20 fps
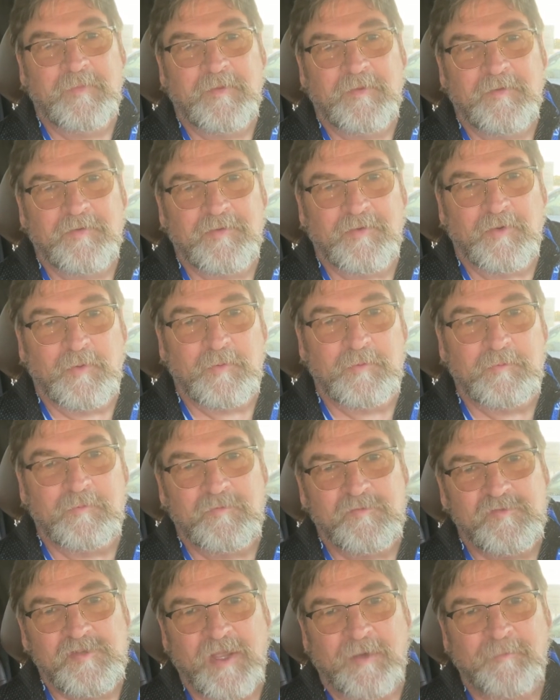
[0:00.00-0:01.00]
So
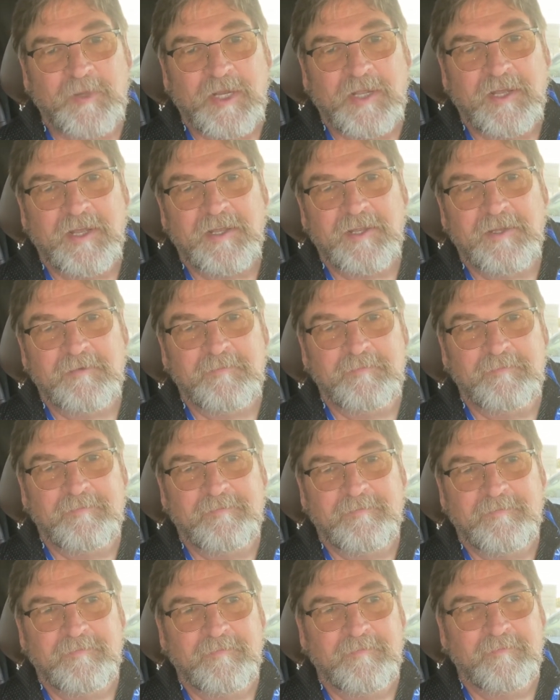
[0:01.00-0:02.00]
Gemini,
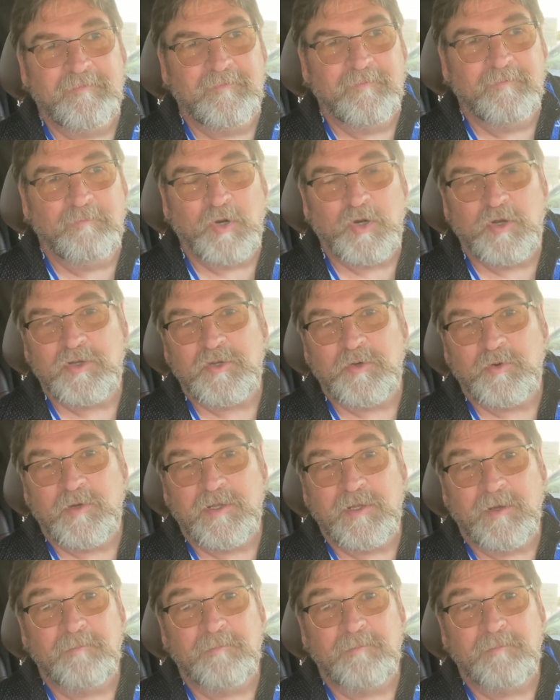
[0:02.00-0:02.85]
Mercury,